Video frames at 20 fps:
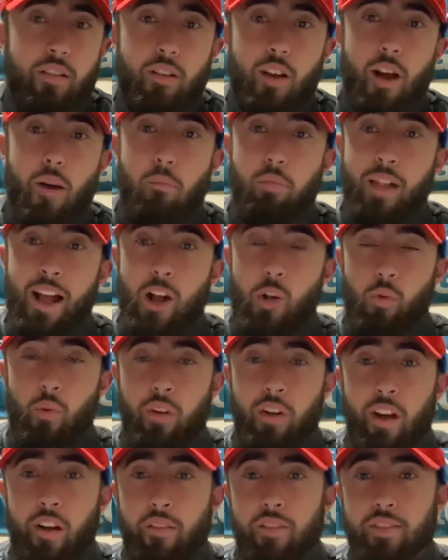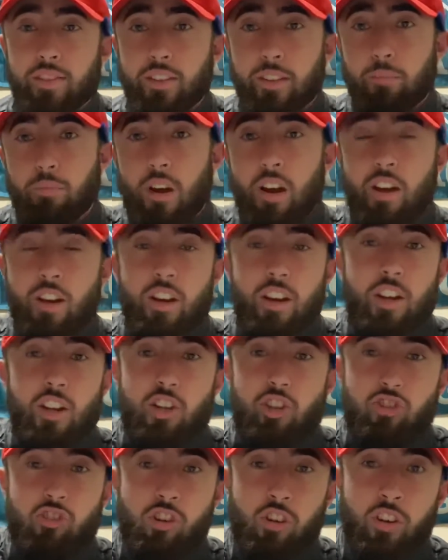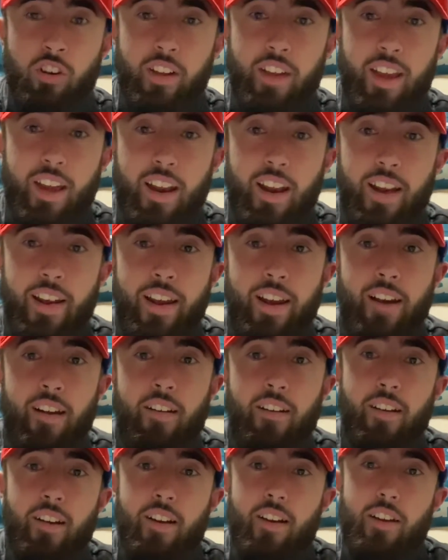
Uh, Blackwood obviously probably struggled again in there